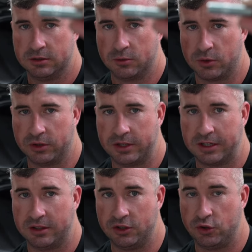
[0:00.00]
We're gonna
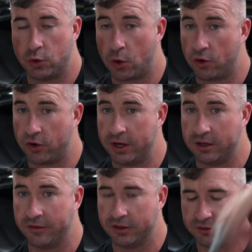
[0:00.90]
take the shorter end
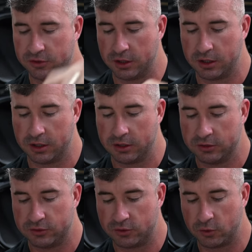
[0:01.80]
of this stud,
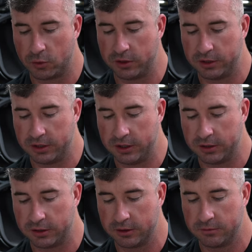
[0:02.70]
screw it into
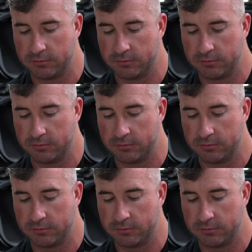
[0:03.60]
here.